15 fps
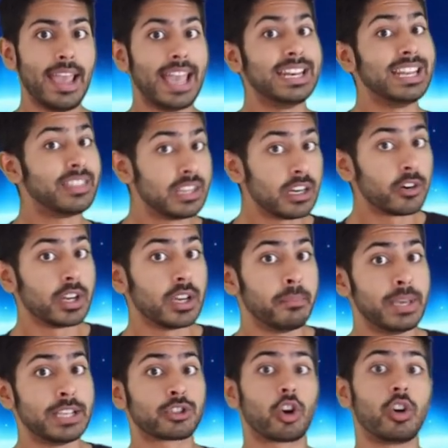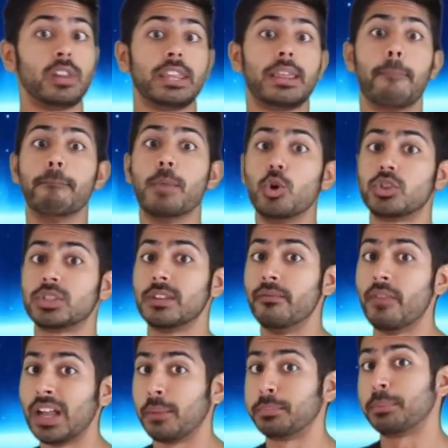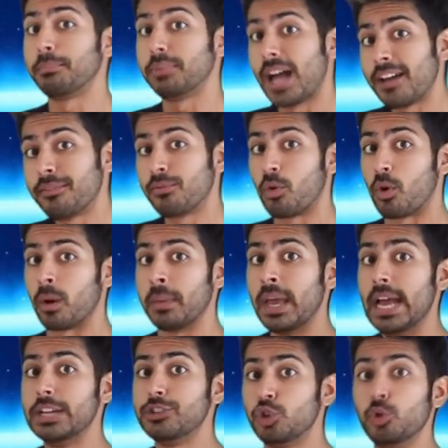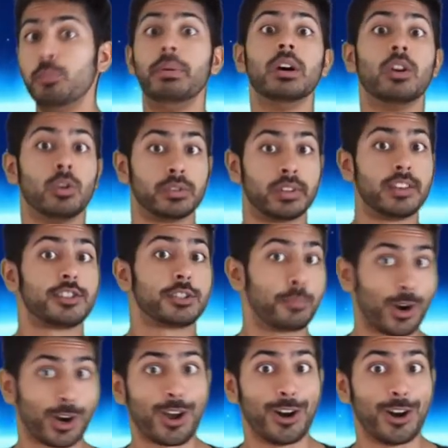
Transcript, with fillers: And Ethereum is currently the most developed platform to build smart